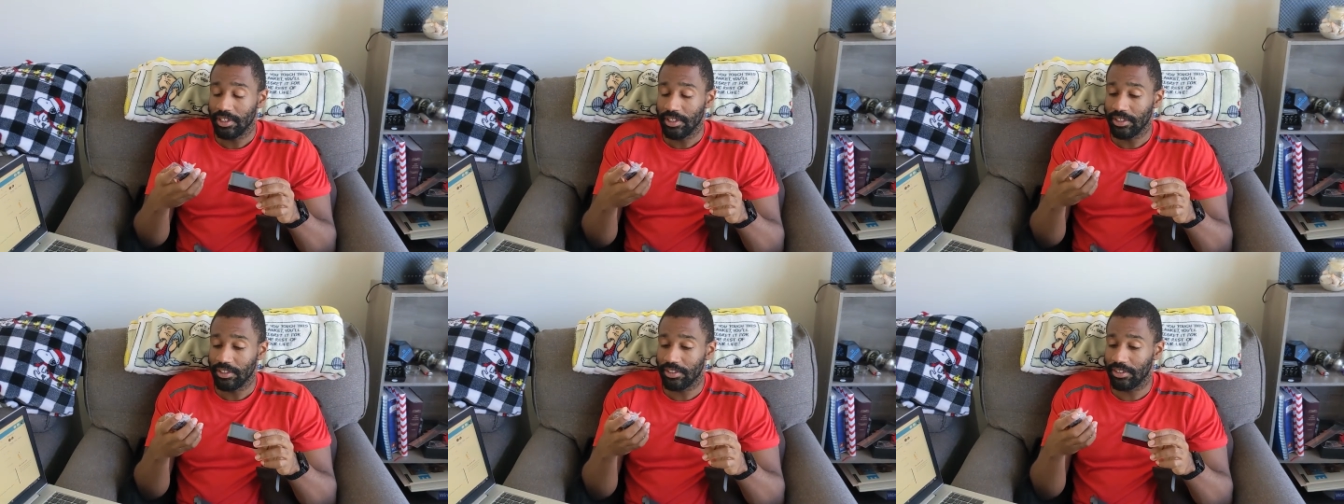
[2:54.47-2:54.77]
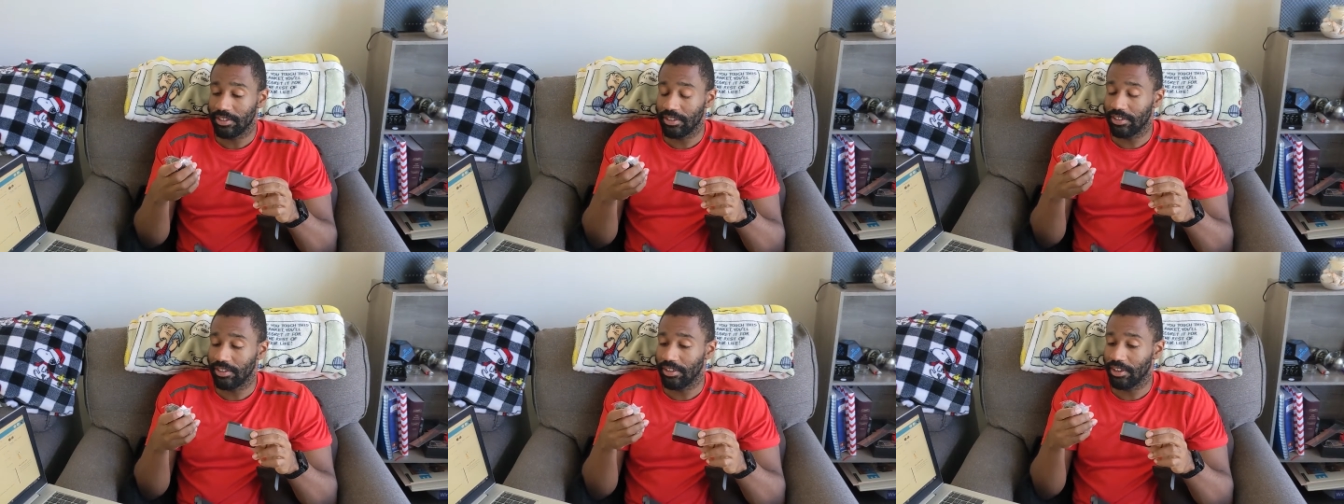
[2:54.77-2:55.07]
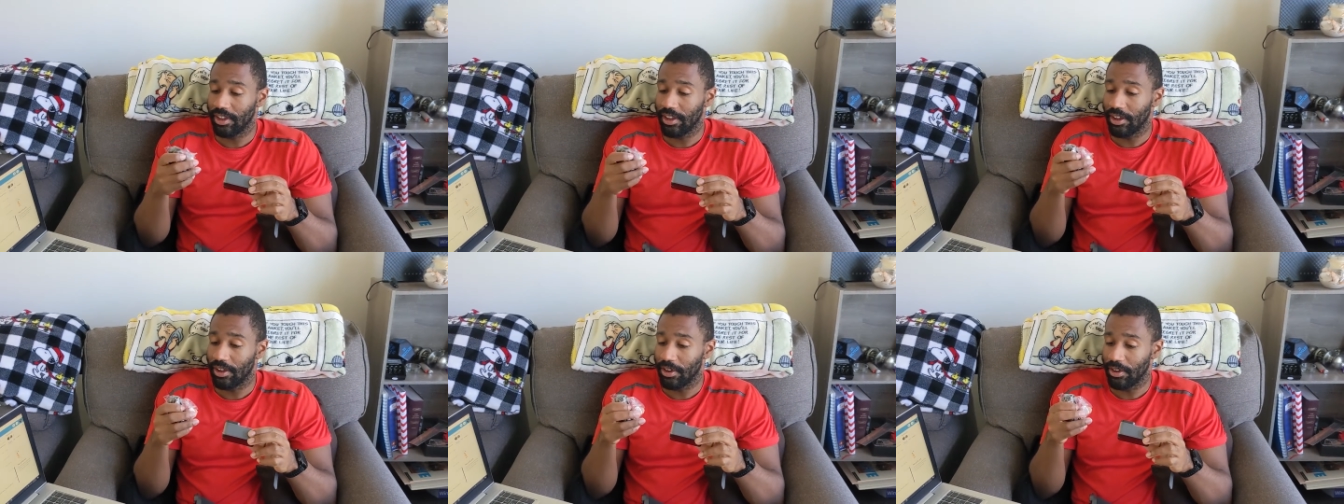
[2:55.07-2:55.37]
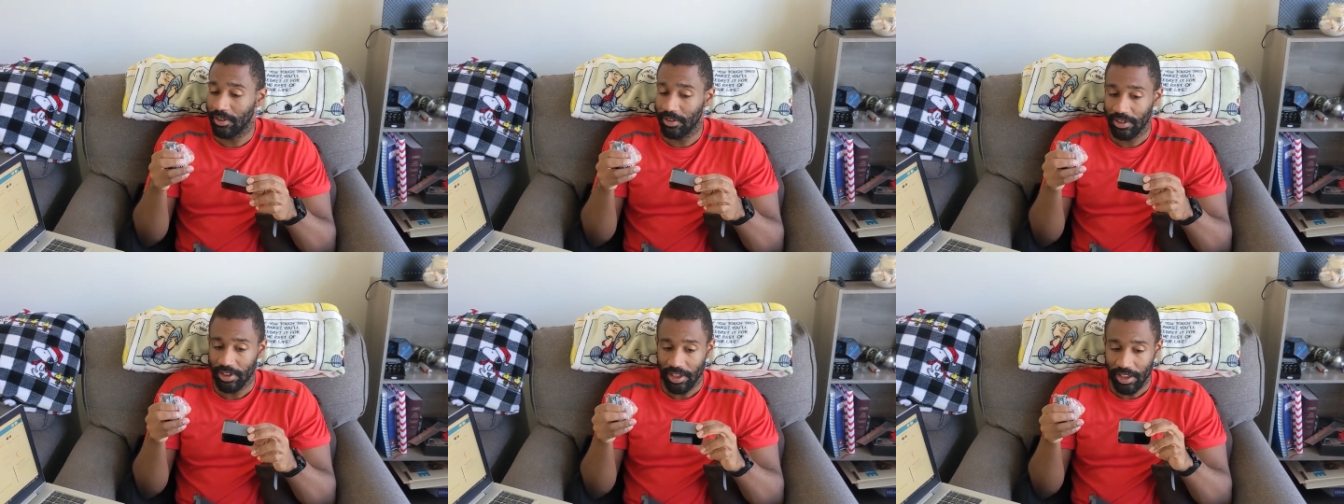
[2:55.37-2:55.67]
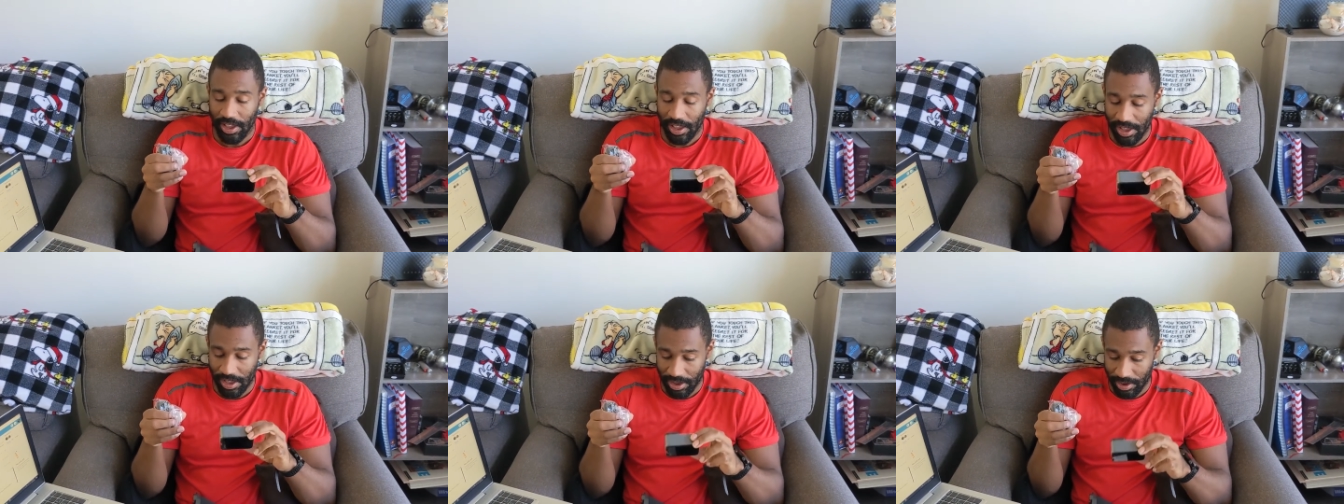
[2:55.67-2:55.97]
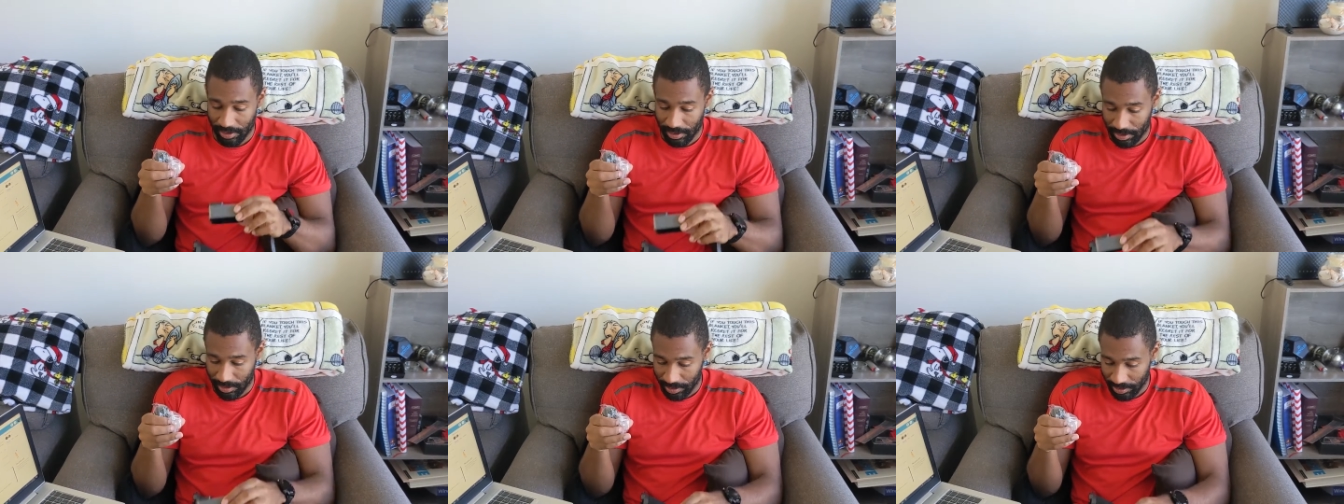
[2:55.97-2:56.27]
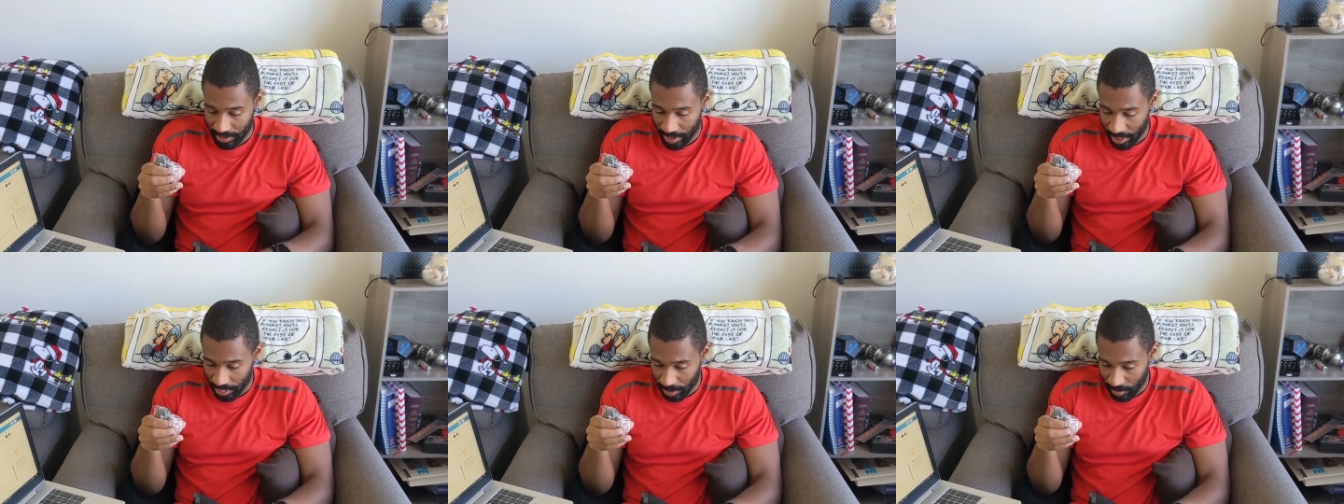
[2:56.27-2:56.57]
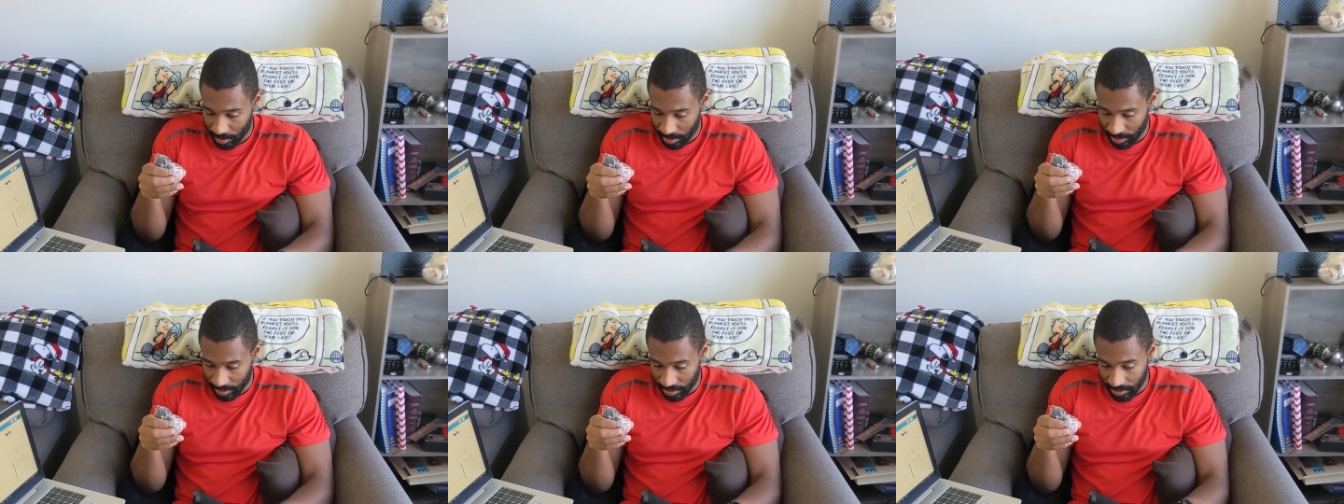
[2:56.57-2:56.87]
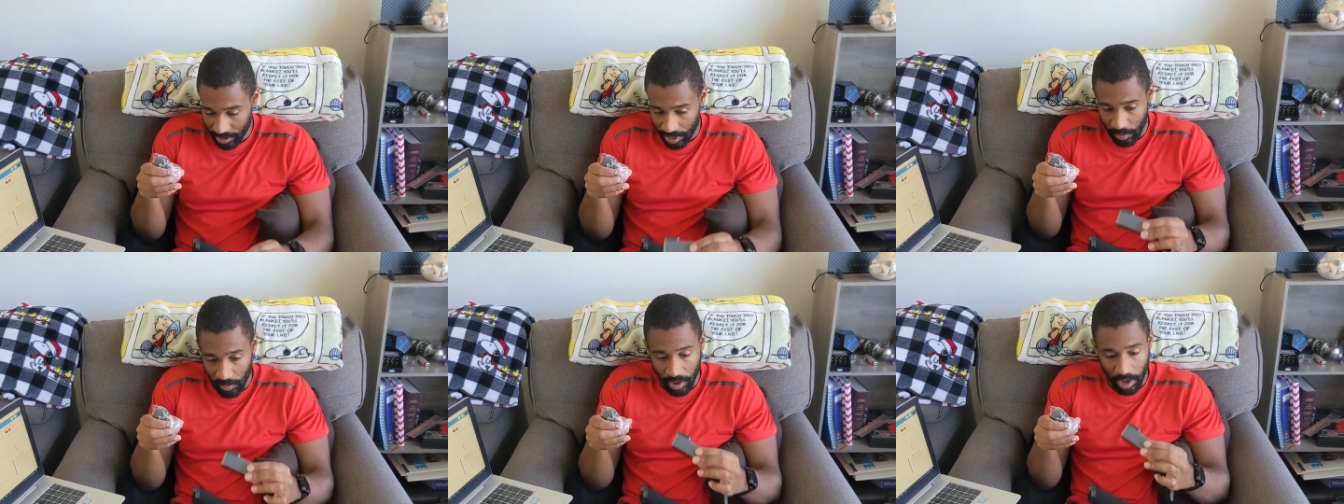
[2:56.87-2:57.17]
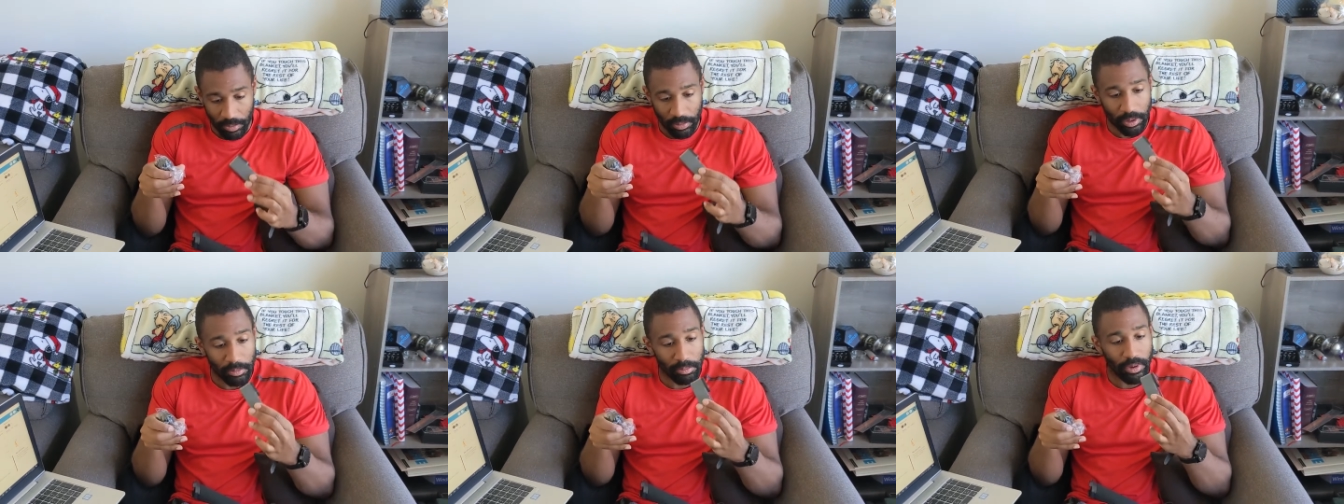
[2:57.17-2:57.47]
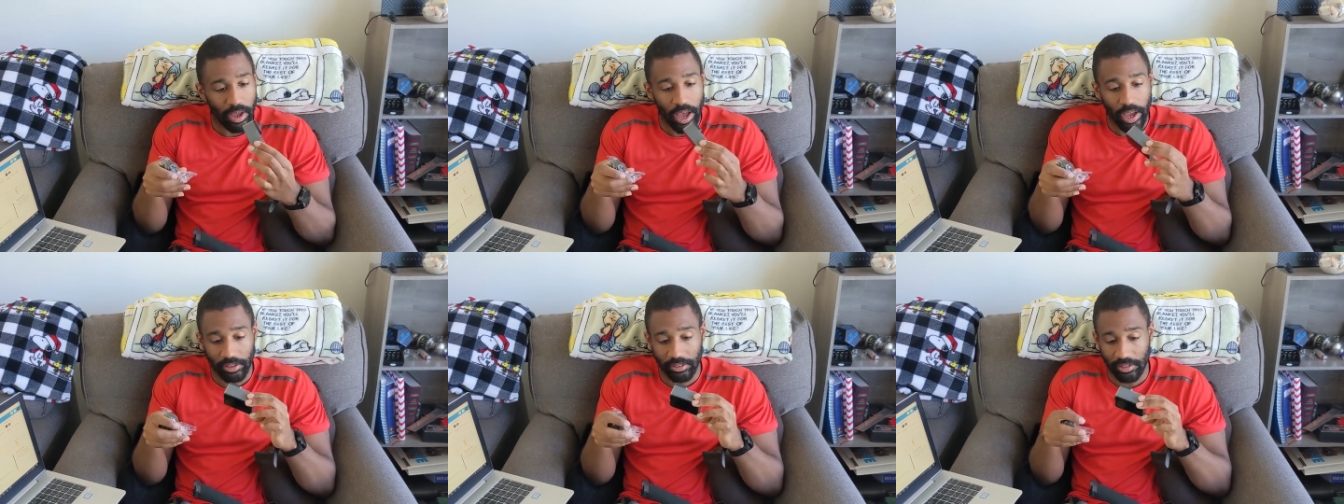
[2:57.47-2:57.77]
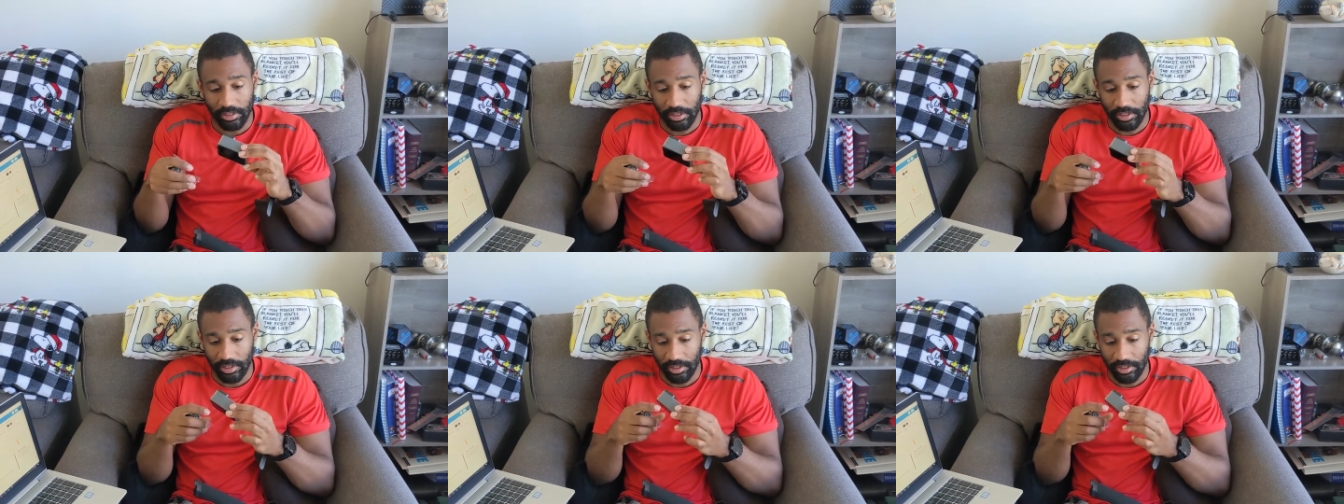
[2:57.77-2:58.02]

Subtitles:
So, I don't know exactly what to say while I'm unboxing